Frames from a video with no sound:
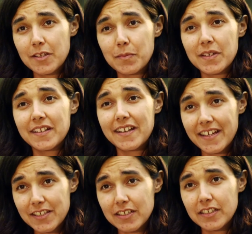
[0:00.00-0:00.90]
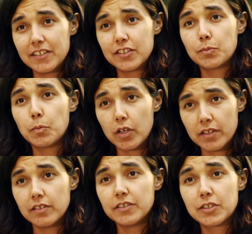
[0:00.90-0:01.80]
them an excellent
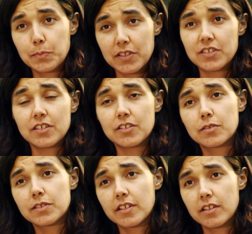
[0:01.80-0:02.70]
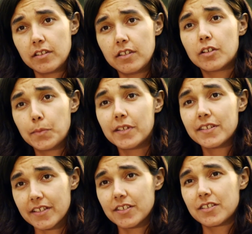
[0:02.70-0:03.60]
model species to study the
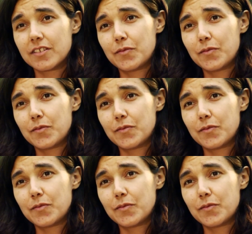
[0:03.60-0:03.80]
urbanization